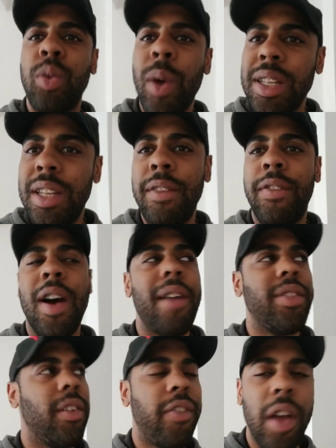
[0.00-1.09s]

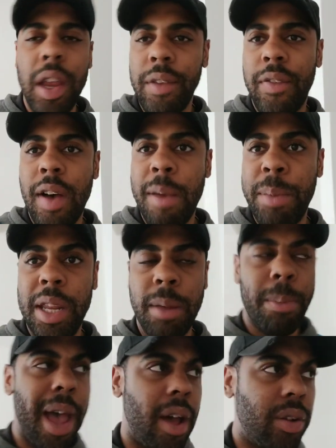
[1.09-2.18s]
25 to 35
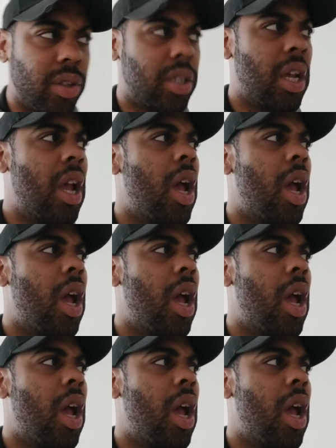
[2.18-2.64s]
million pounds,